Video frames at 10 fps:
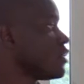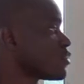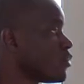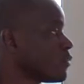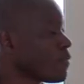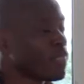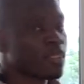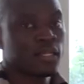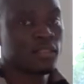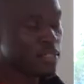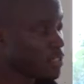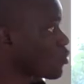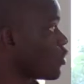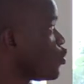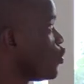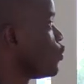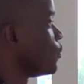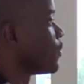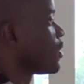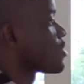So this is what you
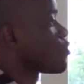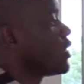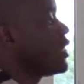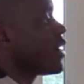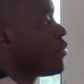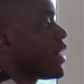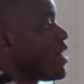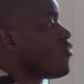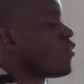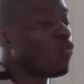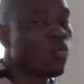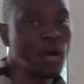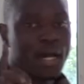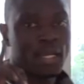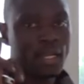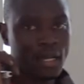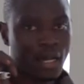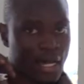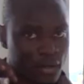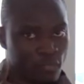do. So here we have one
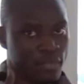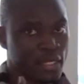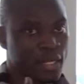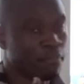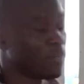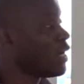aluminium.